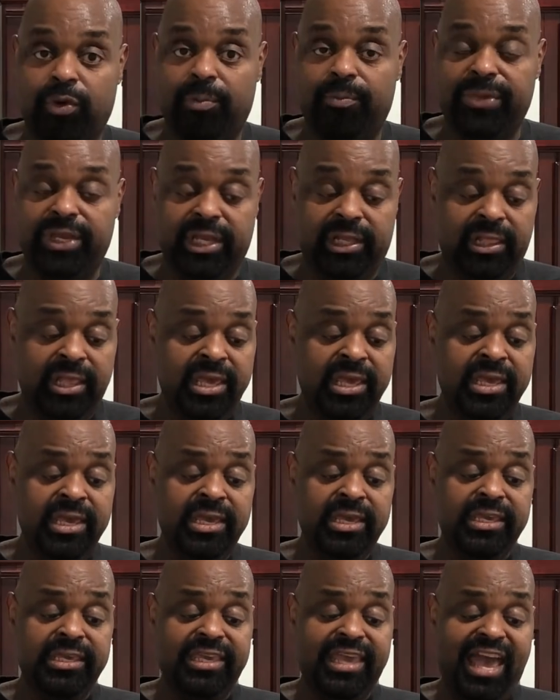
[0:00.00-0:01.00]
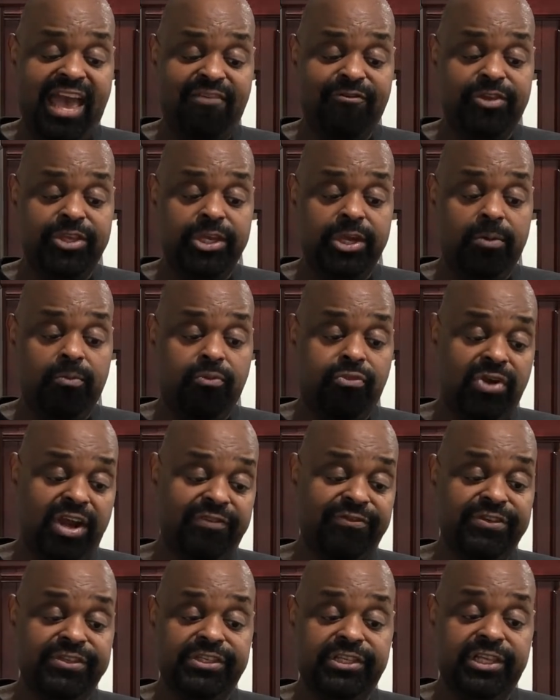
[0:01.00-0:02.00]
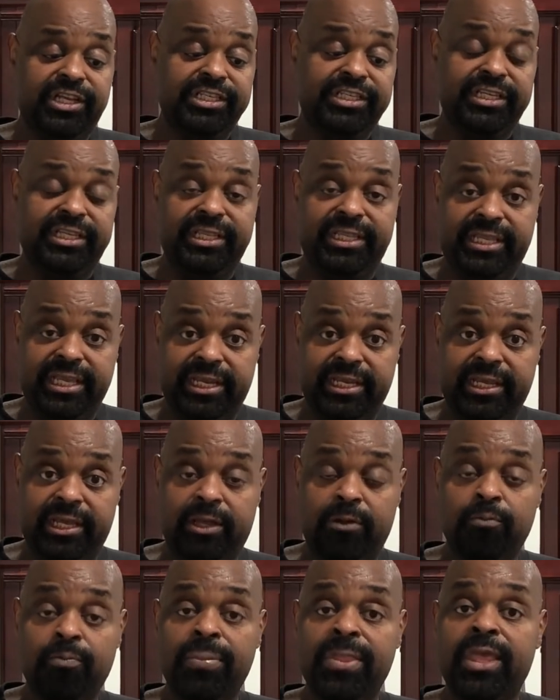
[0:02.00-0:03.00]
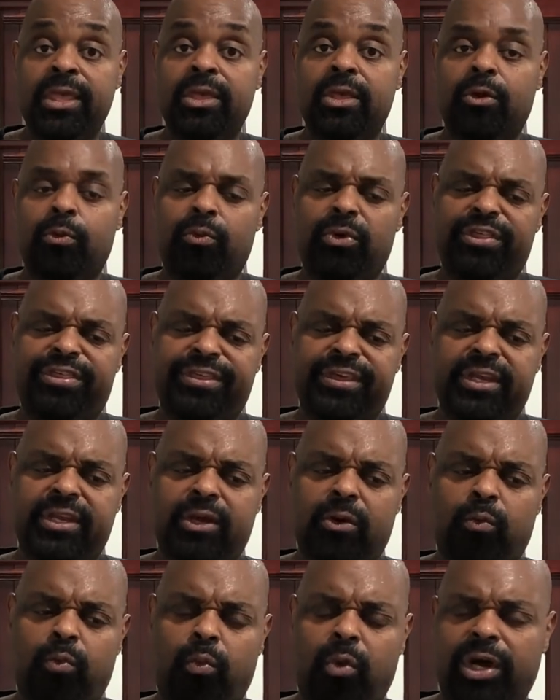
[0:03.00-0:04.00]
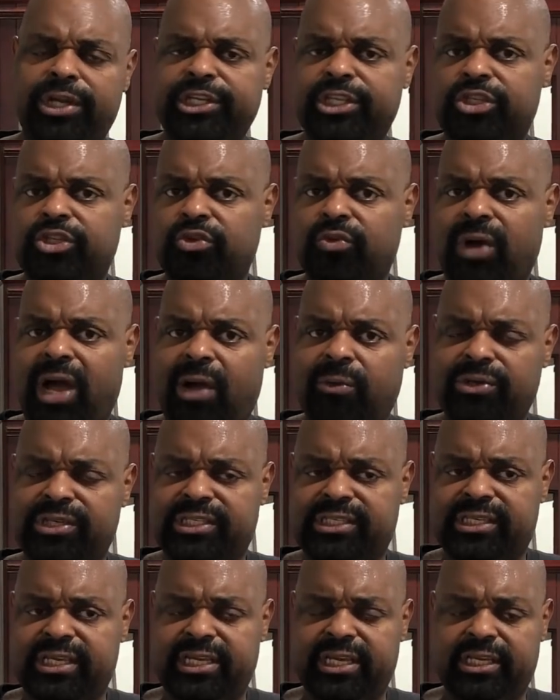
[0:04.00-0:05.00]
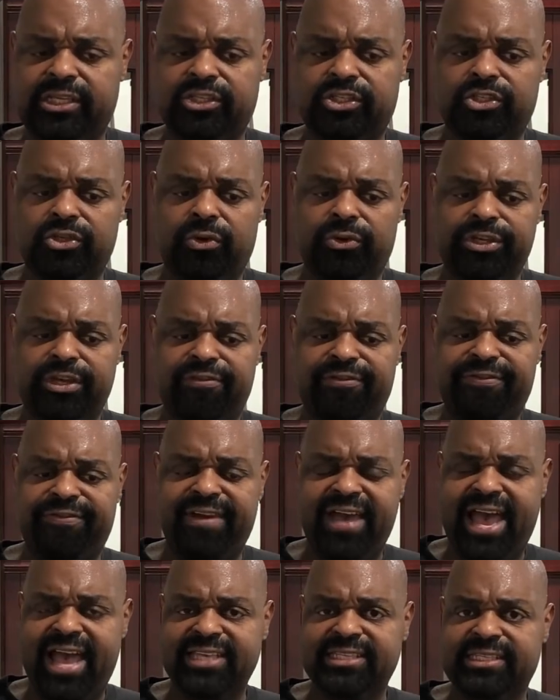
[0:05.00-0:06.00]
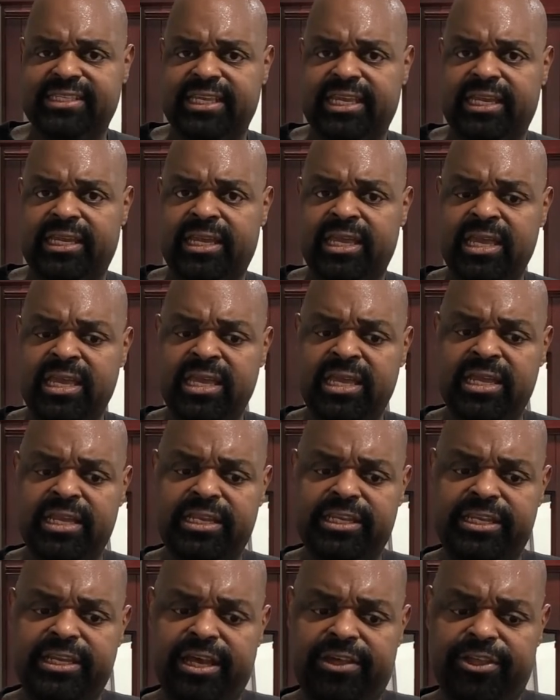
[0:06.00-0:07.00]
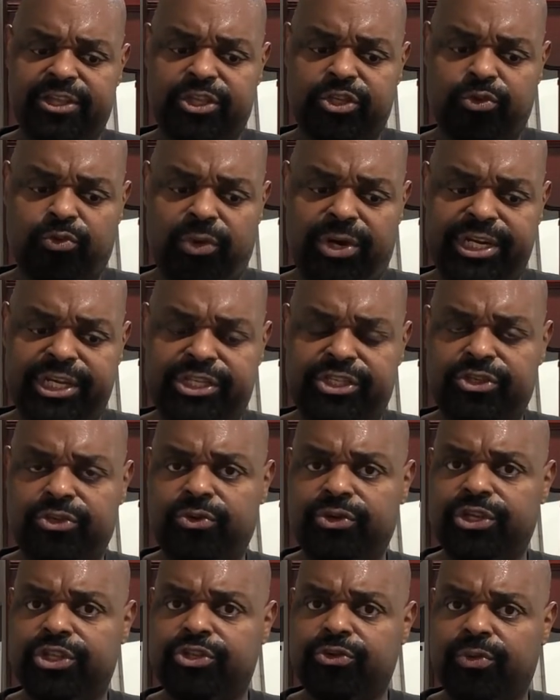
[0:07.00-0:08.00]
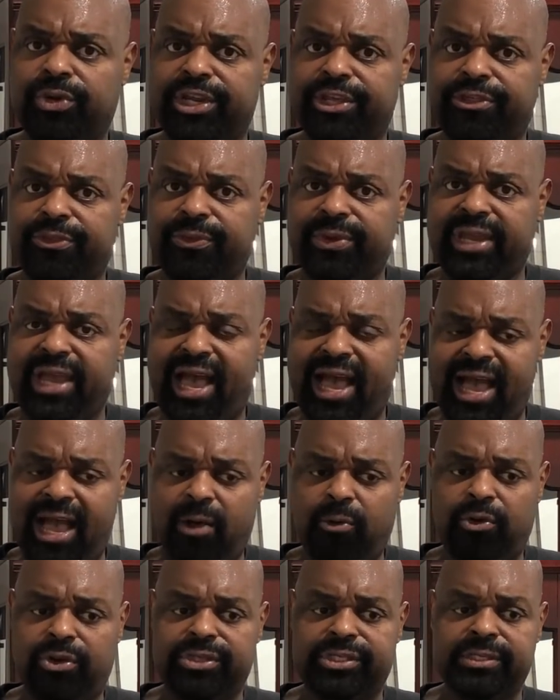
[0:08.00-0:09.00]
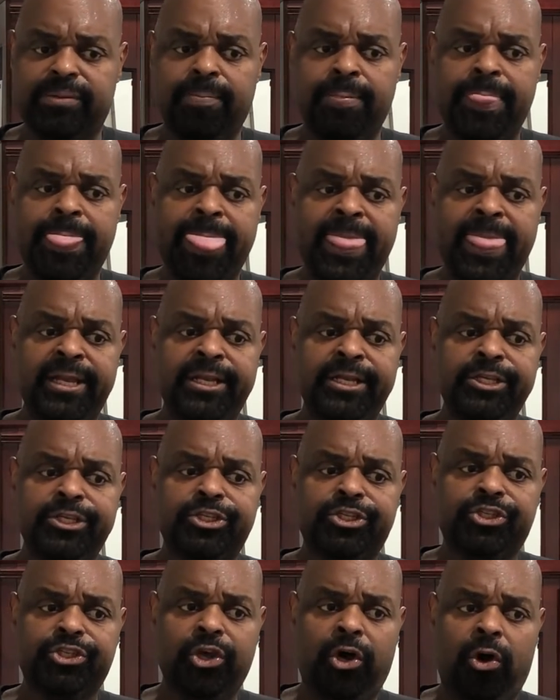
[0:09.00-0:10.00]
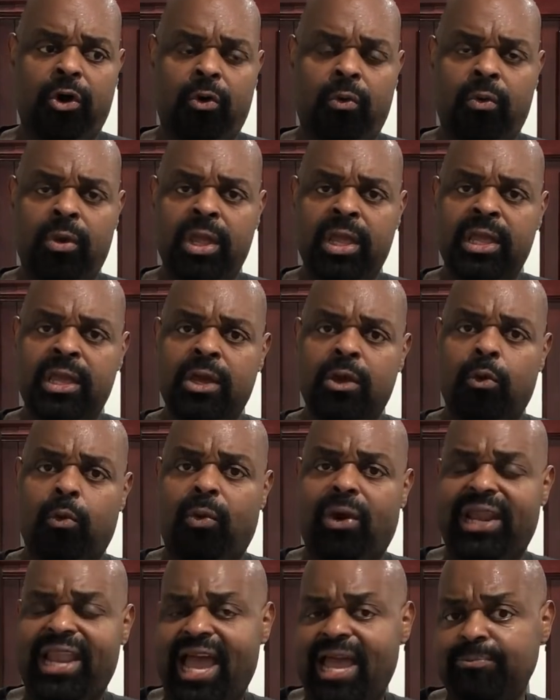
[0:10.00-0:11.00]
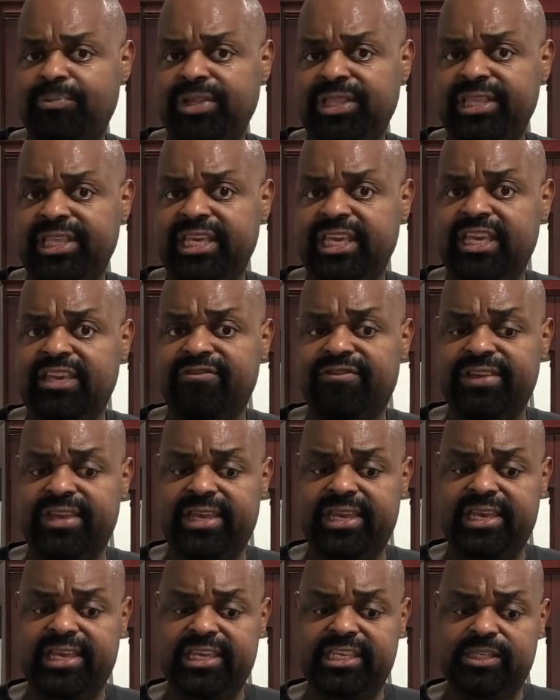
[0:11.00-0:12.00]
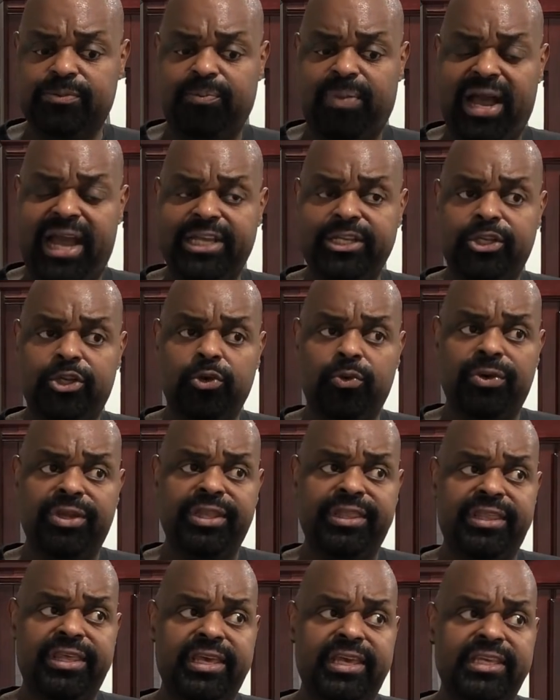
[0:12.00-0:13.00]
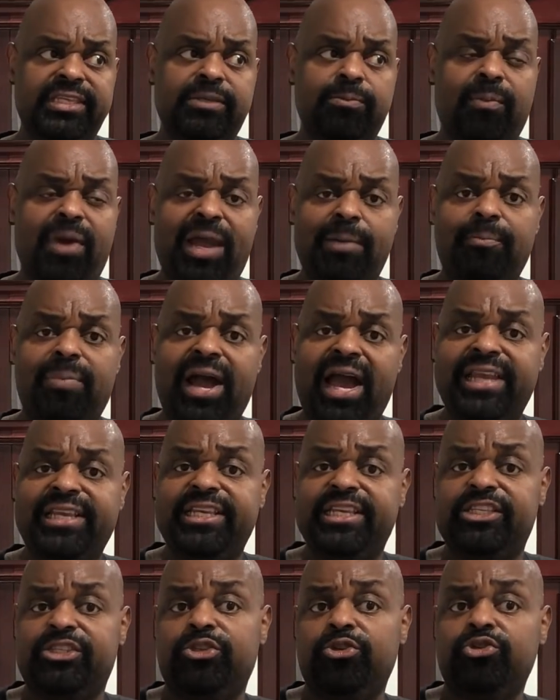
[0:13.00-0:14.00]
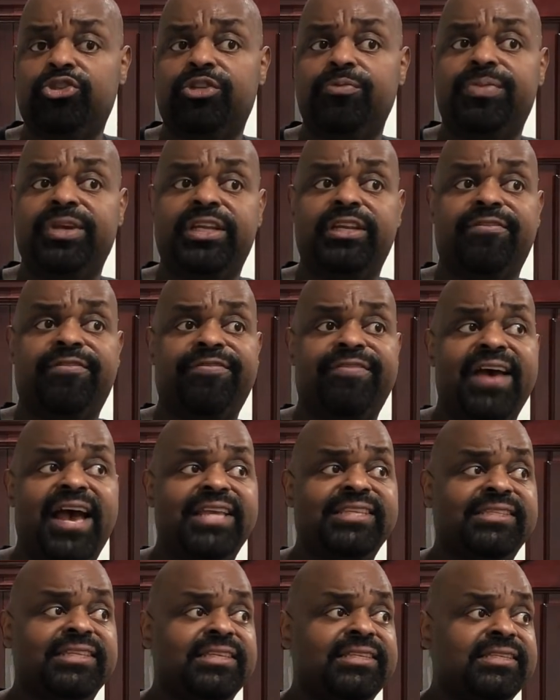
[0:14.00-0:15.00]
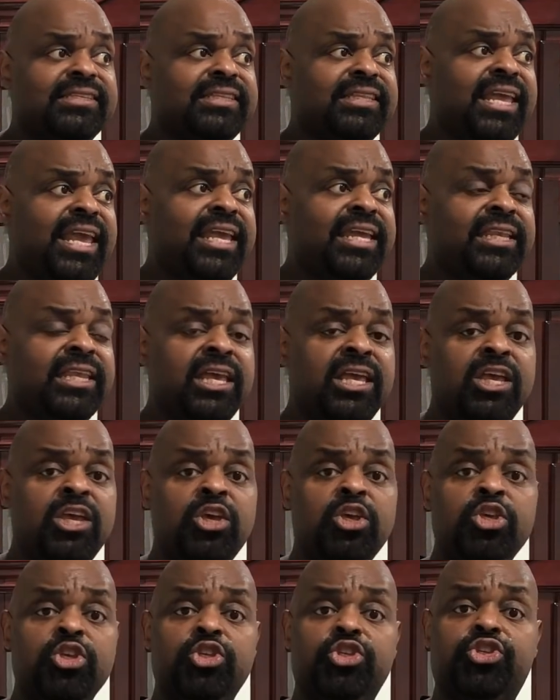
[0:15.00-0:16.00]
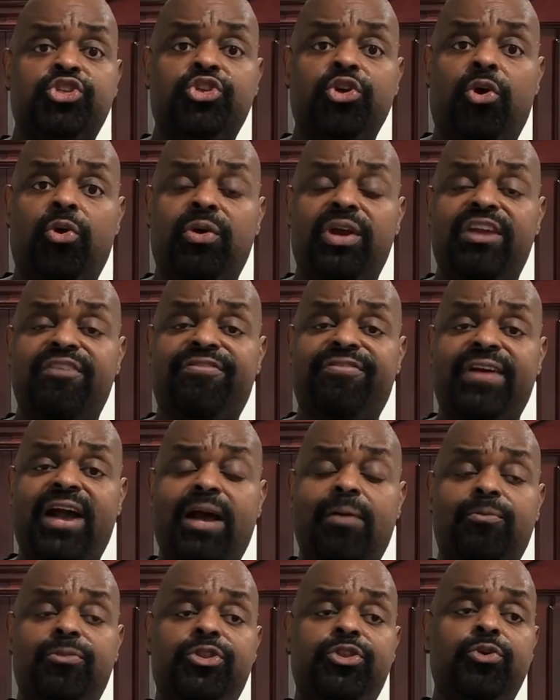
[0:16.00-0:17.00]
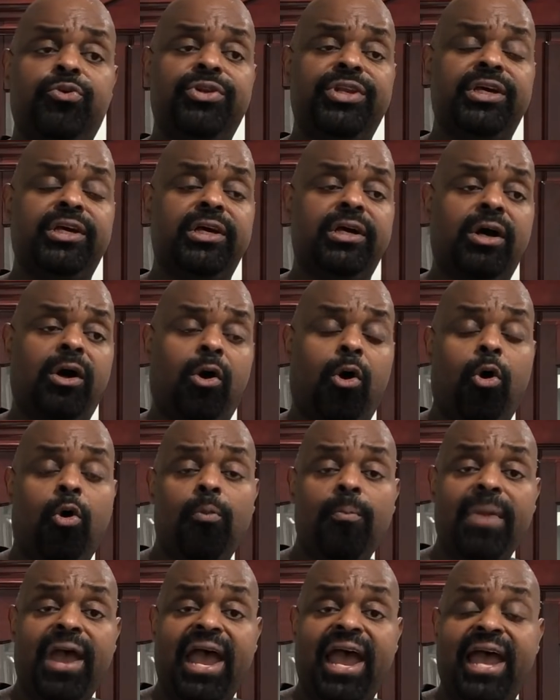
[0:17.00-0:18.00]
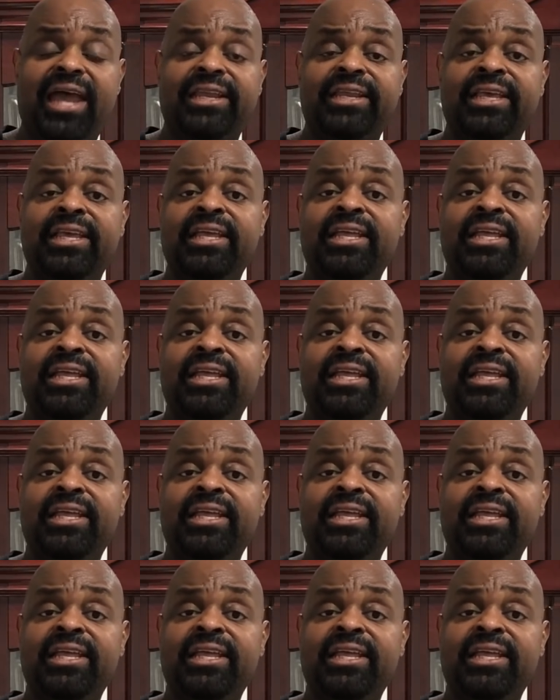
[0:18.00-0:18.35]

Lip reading: one meal. You're having your breakfast, lunch, and dinner within a 1 to 2 hour sitting. So you're fasting the other 22 to 23 hours. So what I believe is, by doing this, my body is used to being in a fasted state. So if I'm doing a OMAD,